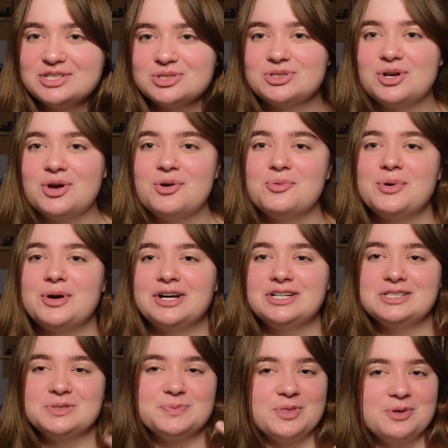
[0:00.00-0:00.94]
So we're going
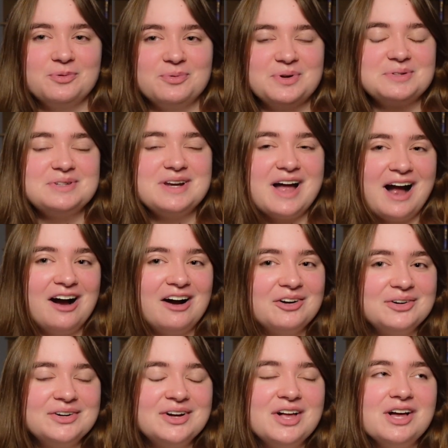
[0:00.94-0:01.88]
to spin the wheel
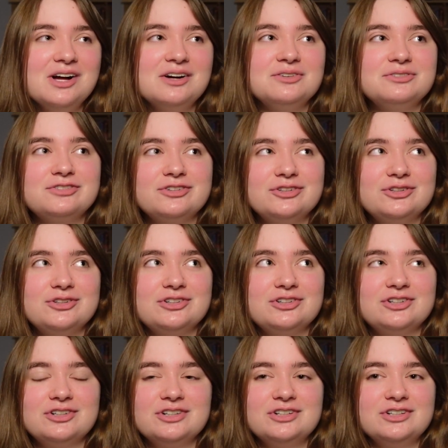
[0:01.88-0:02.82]
now
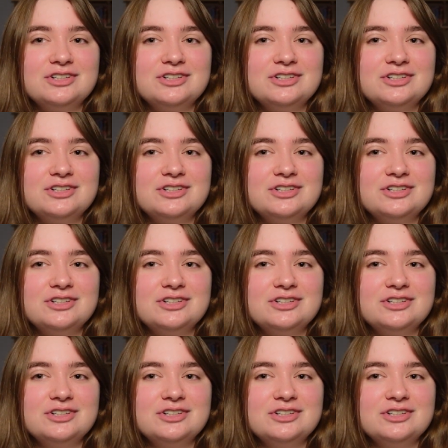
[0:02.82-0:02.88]
for